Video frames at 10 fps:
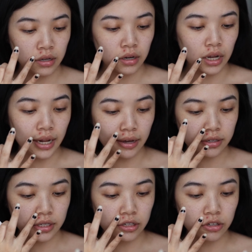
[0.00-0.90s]

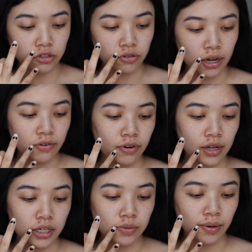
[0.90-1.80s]
to dry for
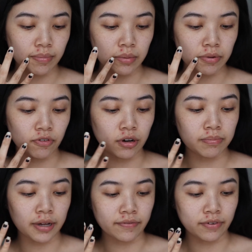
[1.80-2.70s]
at least 1 minute before
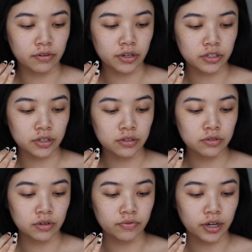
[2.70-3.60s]
applying foundation
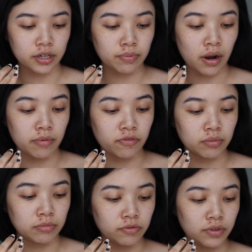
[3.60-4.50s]
to avoid the primer
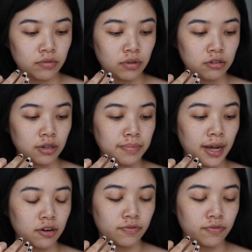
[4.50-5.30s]
from moving when you apply your